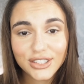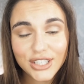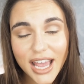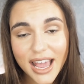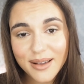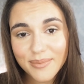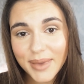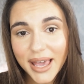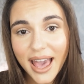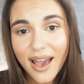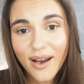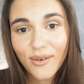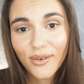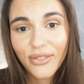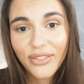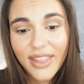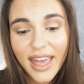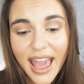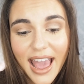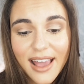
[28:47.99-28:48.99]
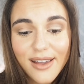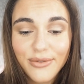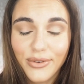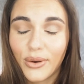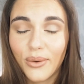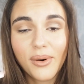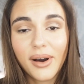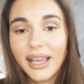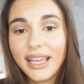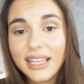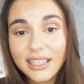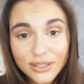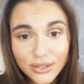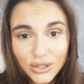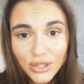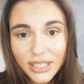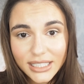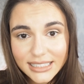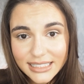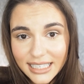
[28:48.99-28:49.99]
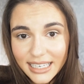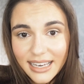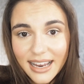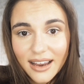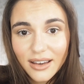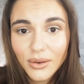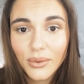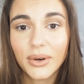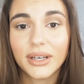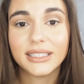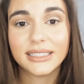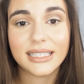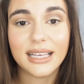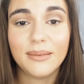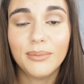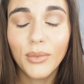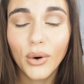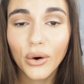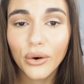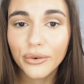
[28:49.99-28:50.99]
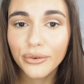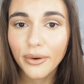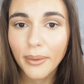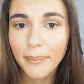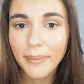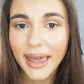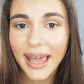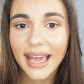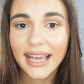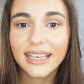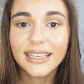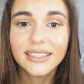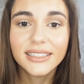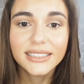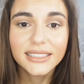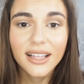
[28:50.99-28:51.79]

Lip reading: Check me out on there if you are interested and you want to see more from me.